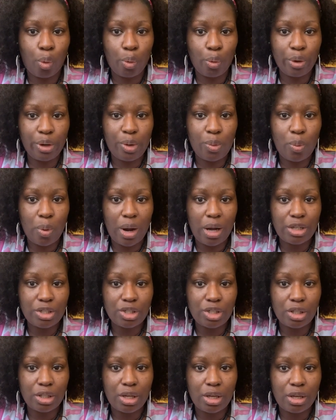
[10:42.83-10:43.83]
3
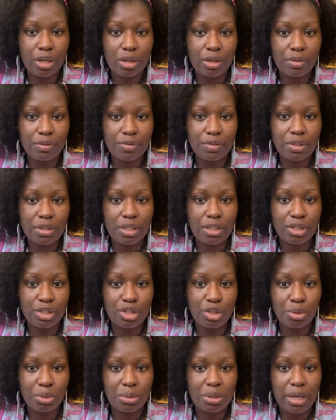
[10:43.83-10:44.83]
washcloths
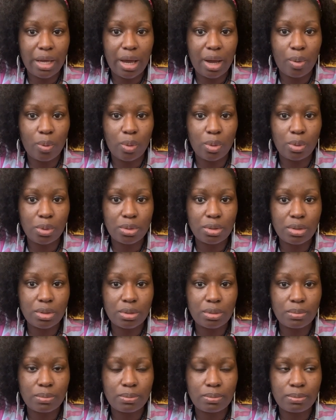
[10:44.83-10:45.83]
and 2 towels.